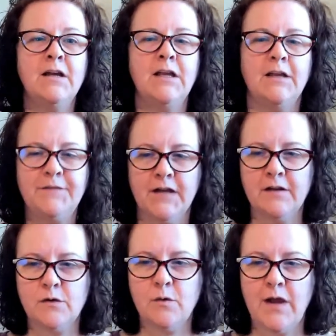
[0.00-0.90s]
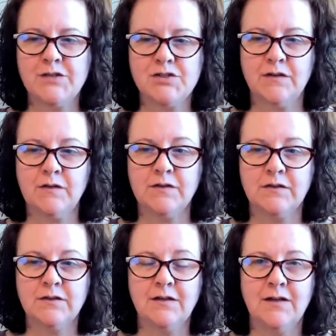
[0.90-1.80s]
If you got other
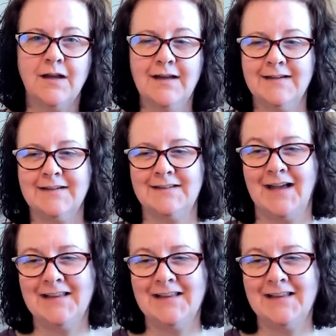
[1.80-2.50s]
questions, I